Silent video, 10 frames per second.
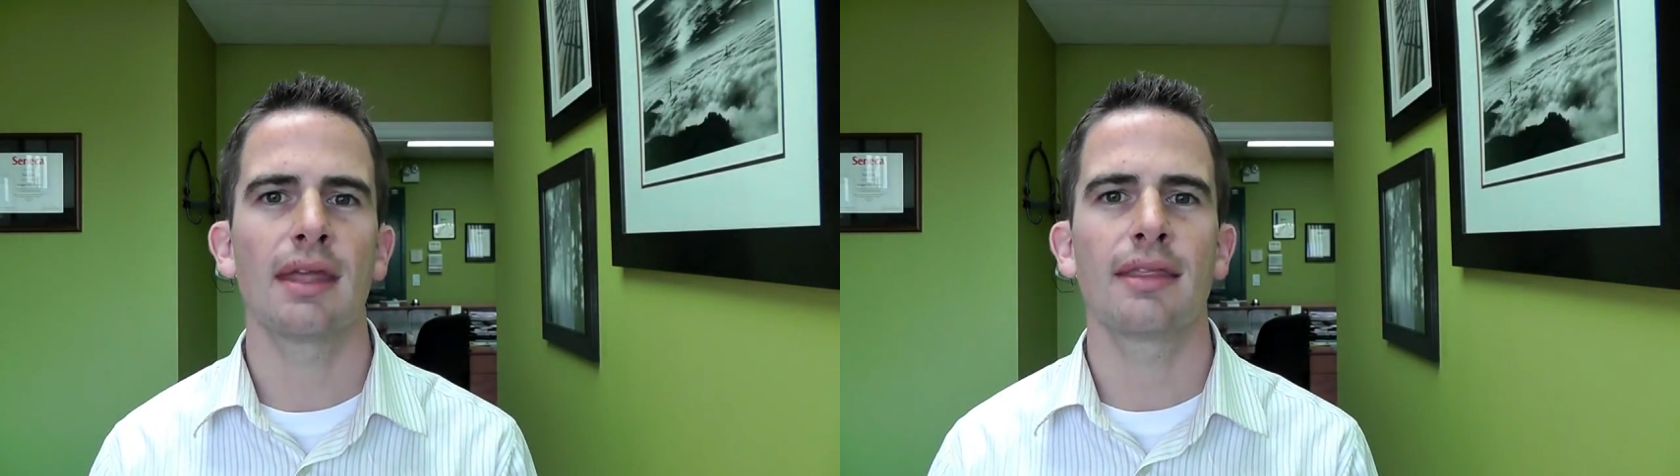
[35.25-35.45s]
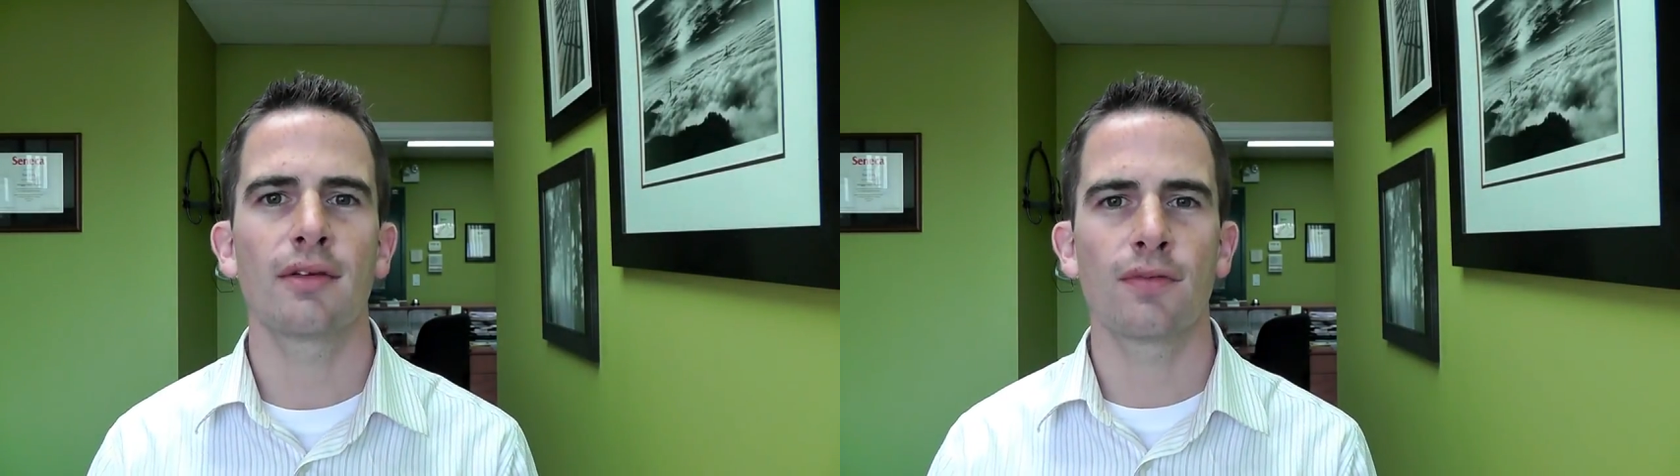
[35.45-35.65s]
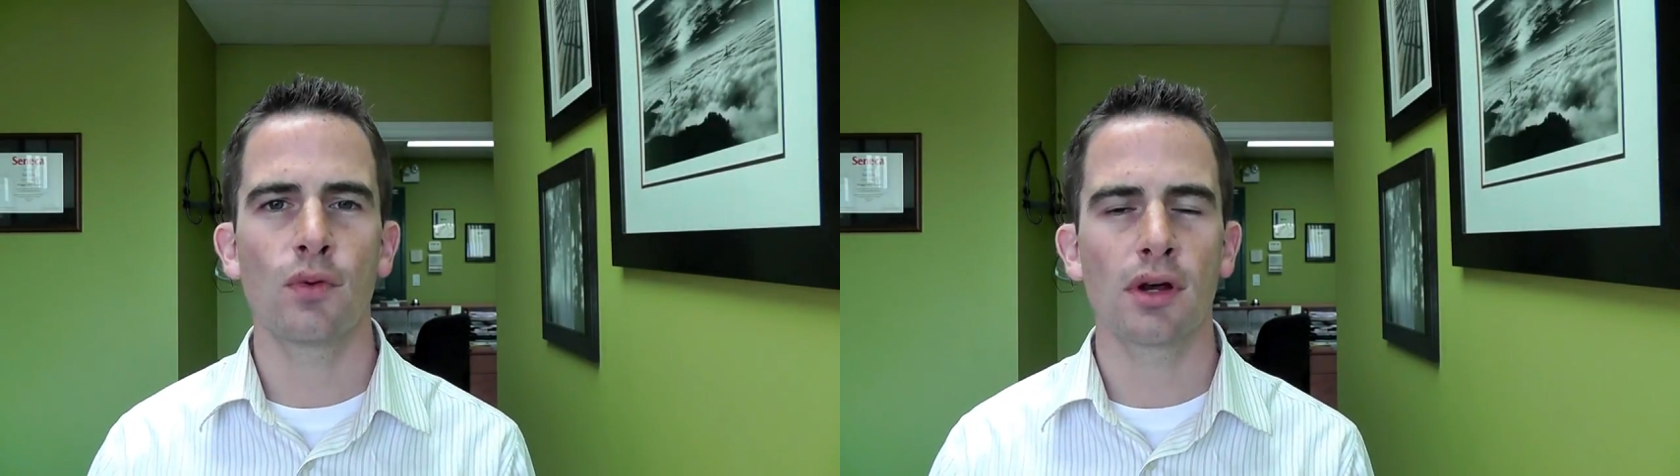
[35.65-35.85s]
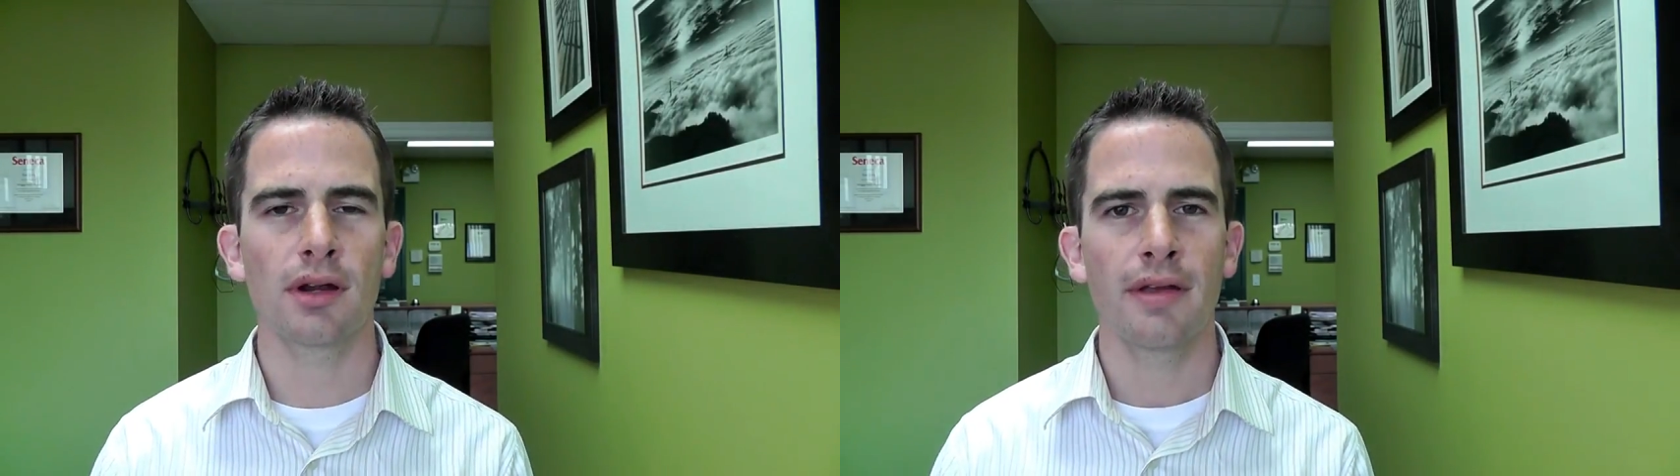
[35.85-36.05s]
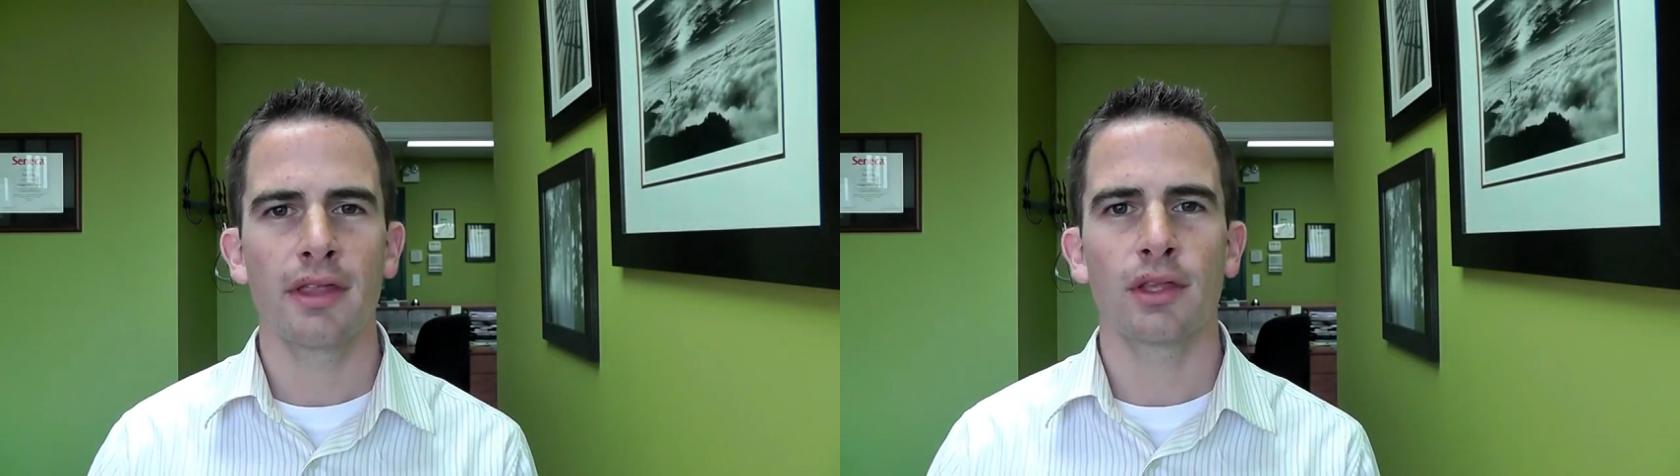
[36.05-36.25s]
and
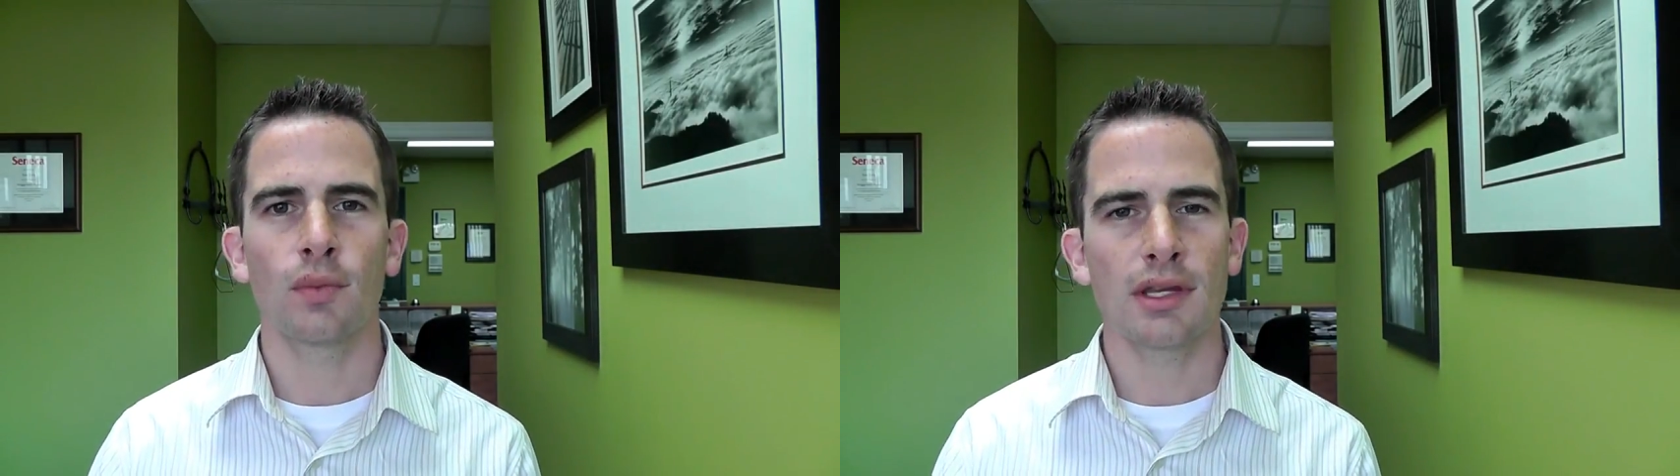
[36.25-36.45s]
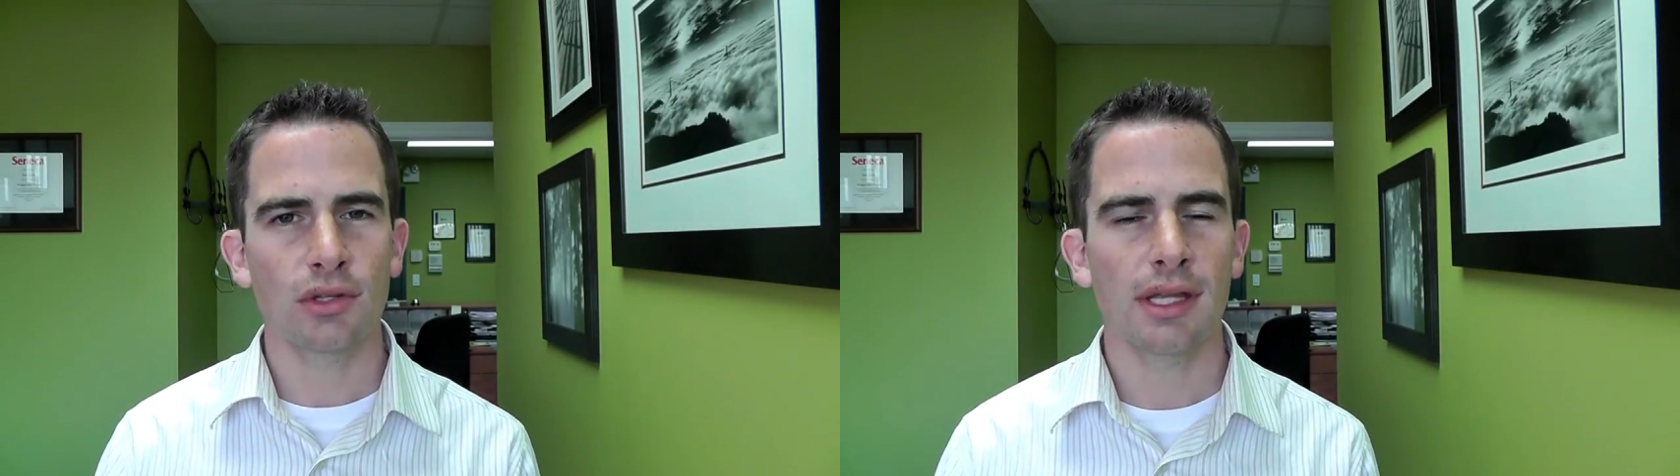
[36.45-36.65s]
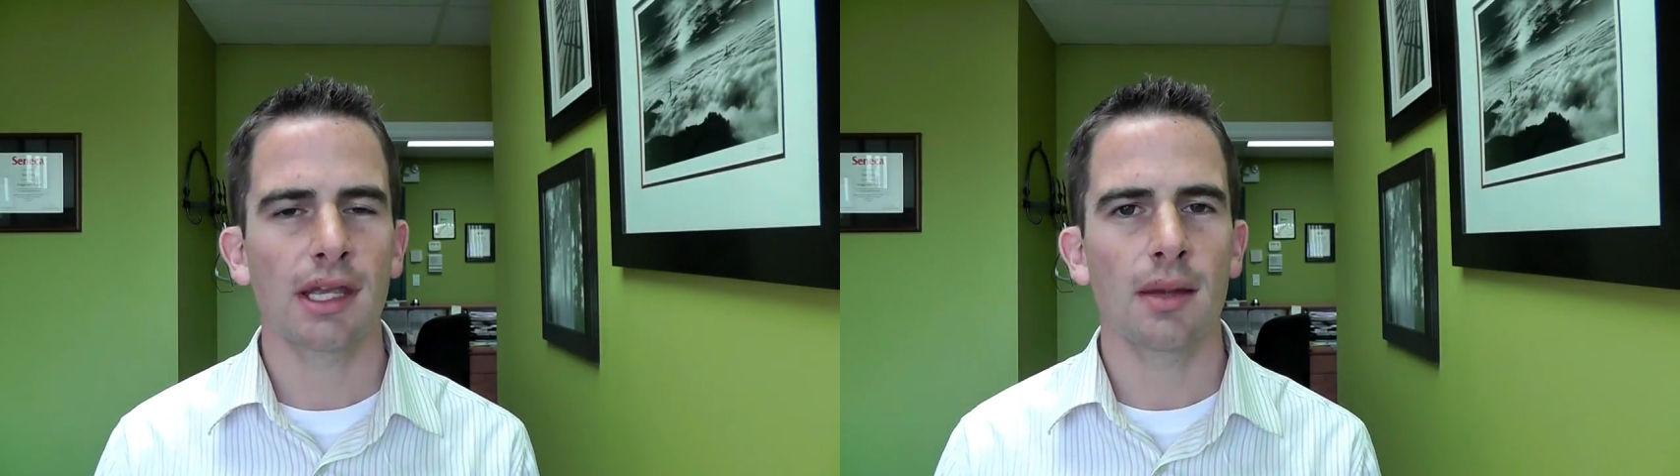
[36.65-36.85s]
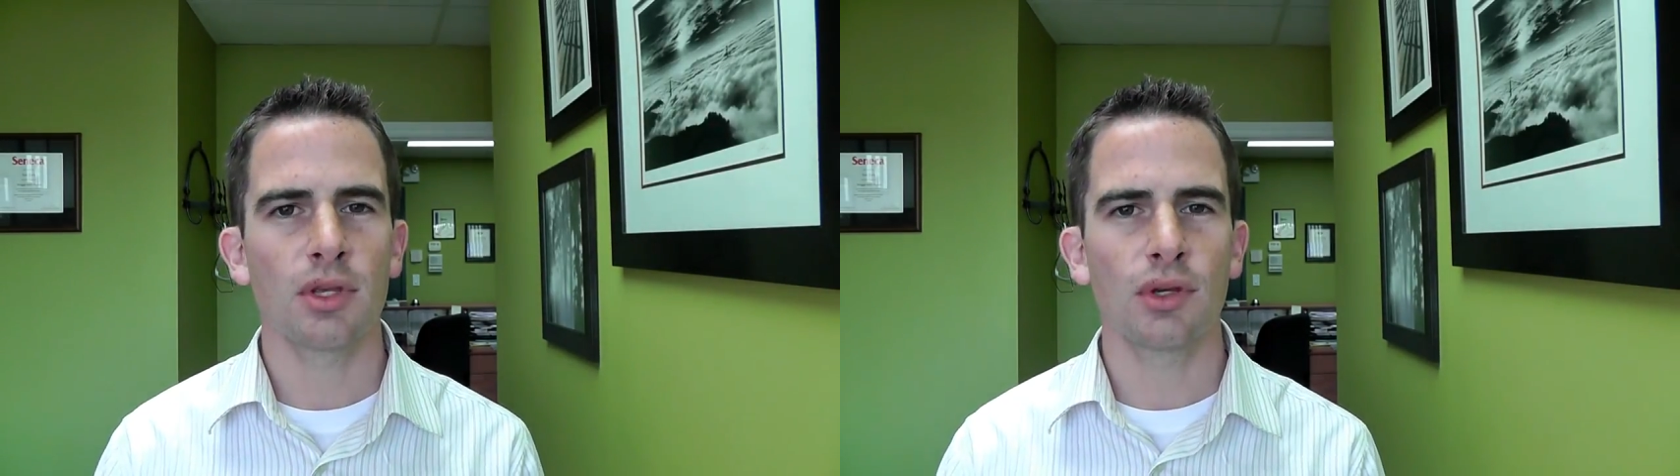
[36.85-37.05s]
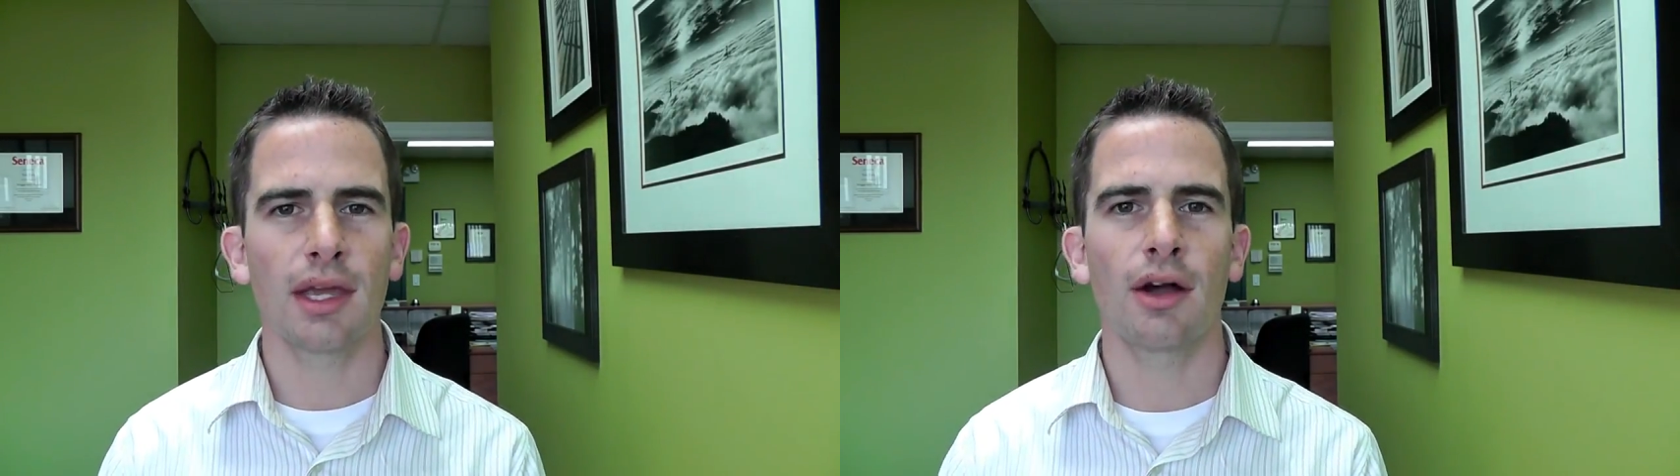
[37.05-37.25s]
therefore the rental income
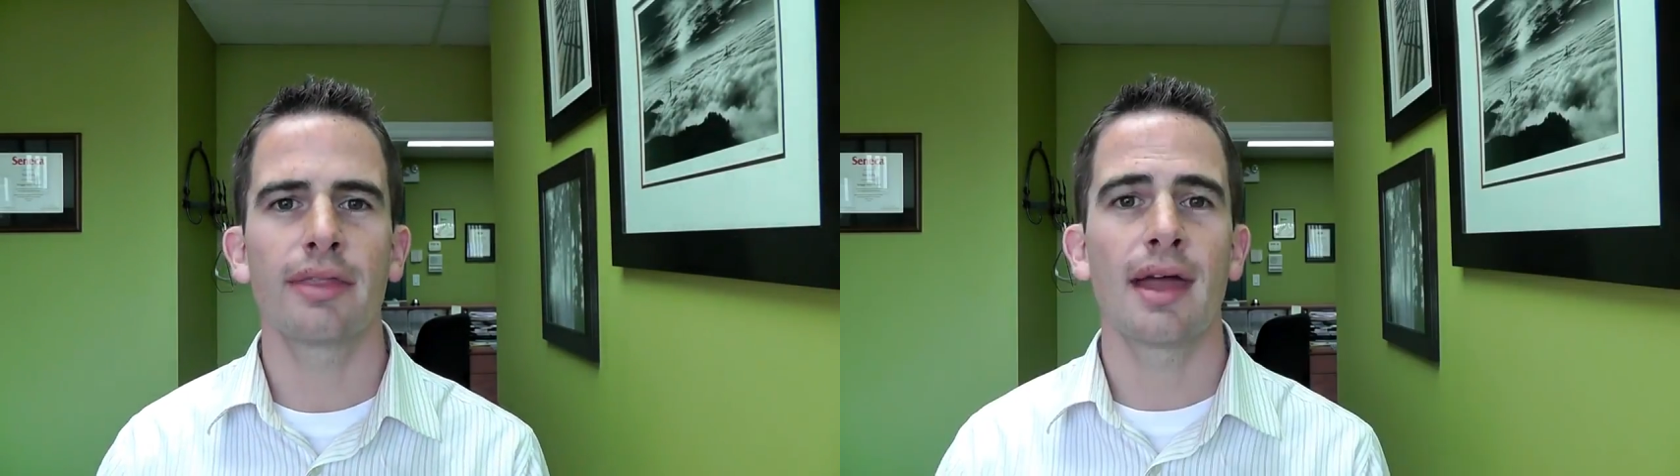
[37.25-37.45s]
you get on